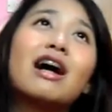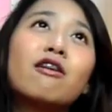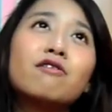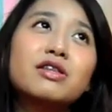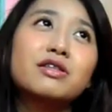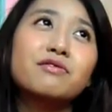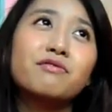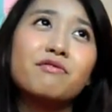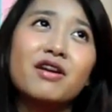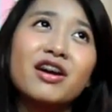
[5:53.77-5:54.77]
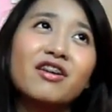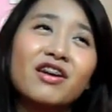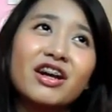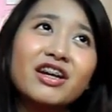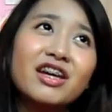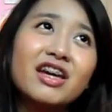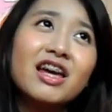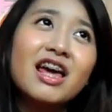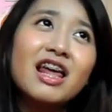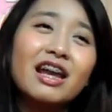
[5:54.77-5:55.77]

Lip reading: I always very cranky.